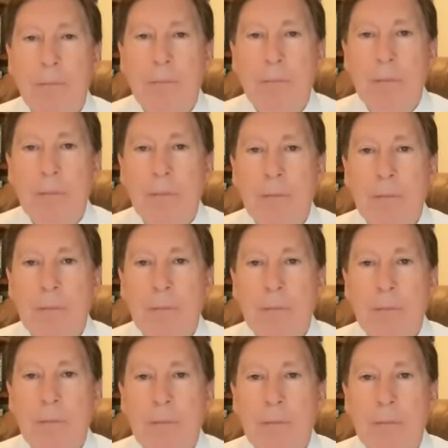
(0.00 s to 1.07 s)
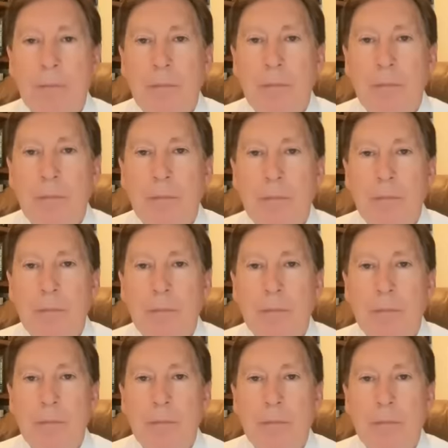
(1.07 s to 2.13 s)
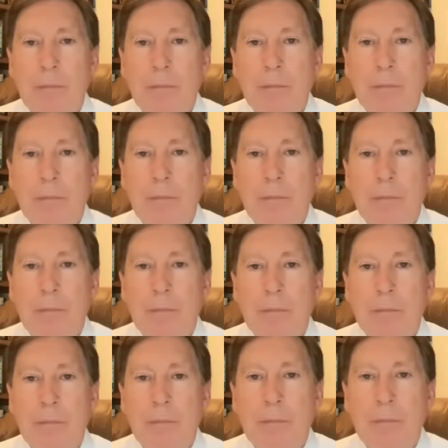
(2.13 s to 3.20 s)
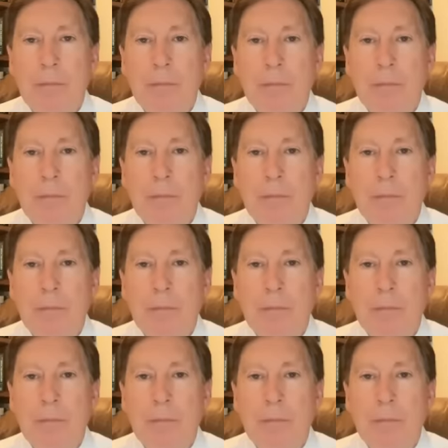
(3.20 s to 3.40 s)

The person shown says nothing.